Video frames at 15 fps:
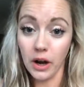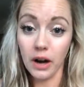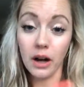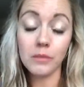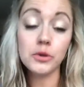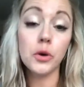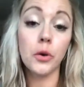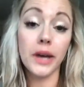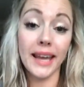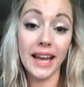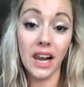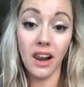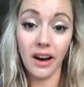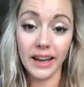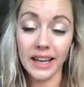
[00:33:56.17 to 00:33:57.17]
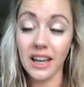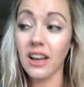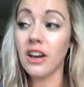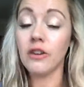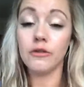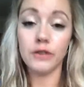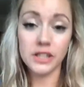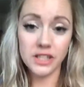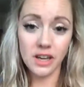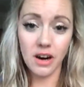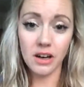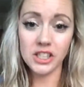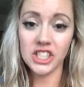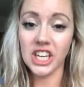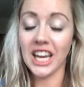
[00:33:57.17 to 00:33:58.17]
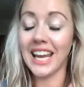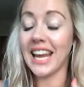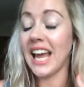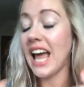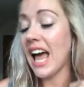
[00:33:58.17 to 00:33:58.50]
And I'm talking like Versace